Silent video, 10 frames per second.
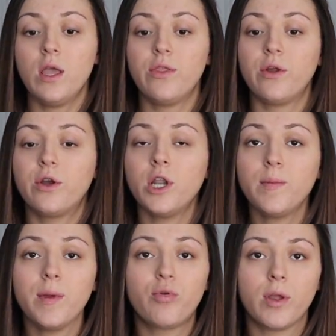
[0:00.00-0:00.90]
they're gonna
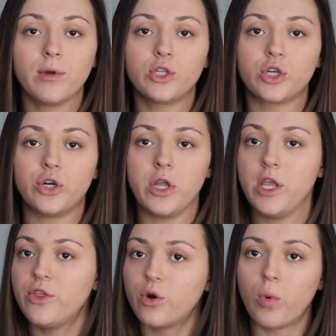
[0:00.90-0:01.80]
be premature
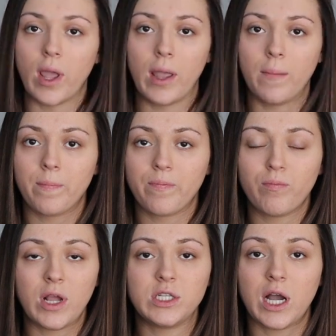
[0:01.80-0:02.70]
either way
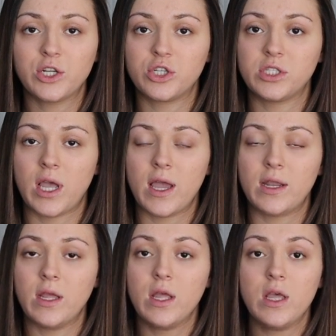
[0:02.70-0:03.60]
my doctor
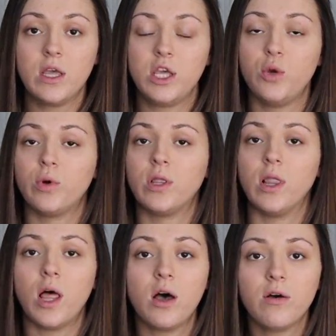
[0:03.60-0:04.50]
said he would
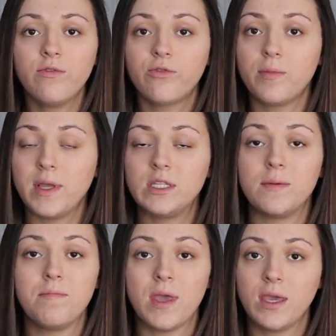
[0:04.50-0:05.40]
love for me to
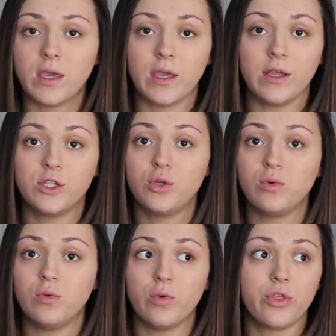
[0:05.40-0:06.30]
make it
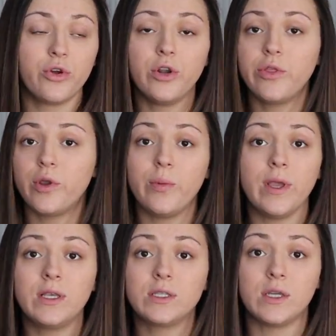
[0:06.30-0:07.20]
to 33
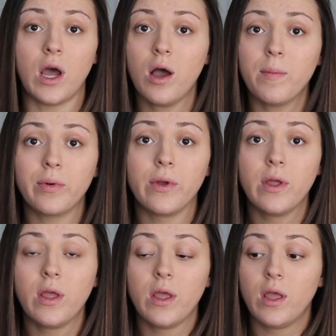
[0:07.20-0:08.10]
weeks and up
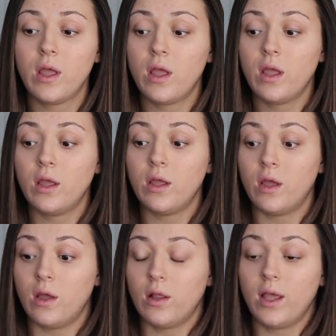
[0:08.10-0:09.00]

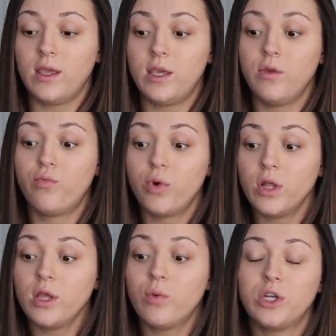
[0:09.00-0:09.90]
like he
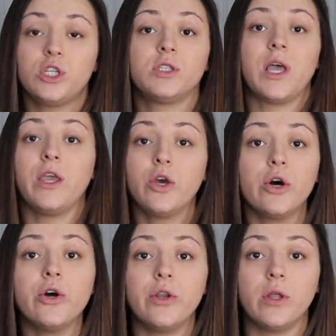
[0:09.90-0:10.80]
really wishes i
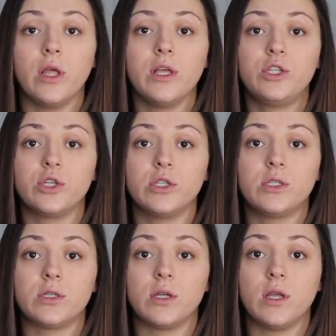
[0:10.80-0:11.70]
could it
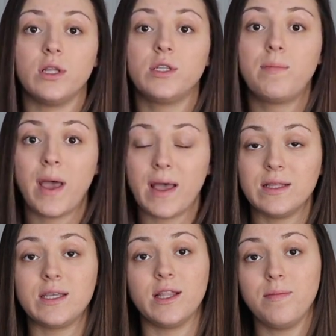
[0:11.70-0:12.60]
just
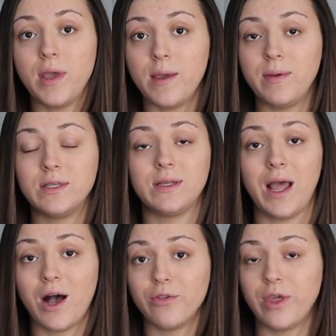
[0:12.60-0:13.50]
depends on the babies and
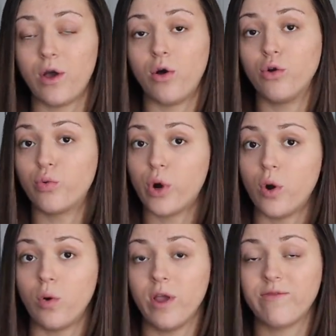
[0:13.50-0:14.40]
how they all
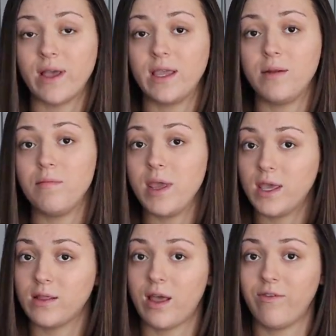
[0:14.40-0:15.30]
grow if I can
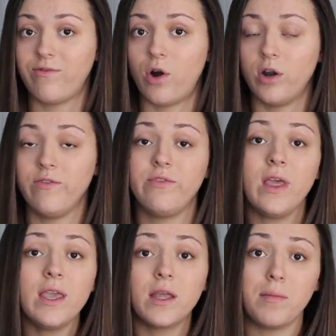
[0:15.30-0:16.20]
make it that far, if
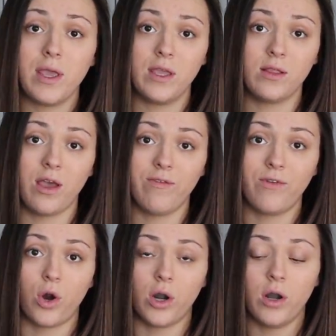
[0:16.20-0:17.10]
they can make it that
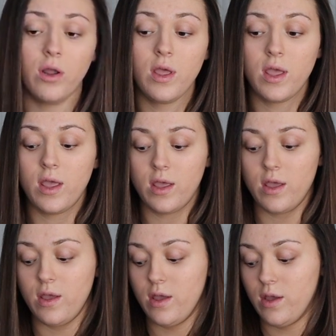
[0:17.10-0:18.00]
far.
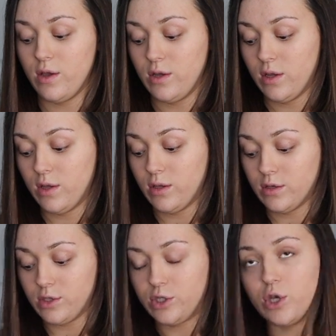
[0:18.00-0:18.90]

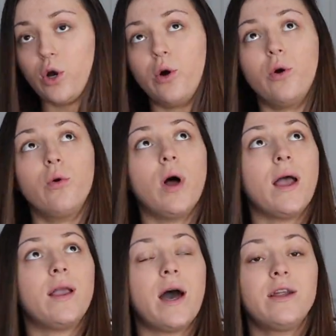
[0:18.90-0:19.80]
So
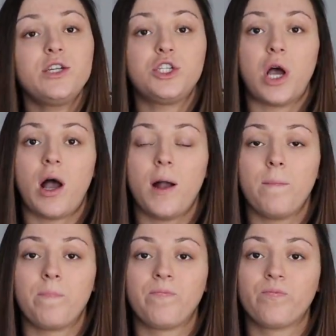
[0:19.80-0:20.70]
I got a shot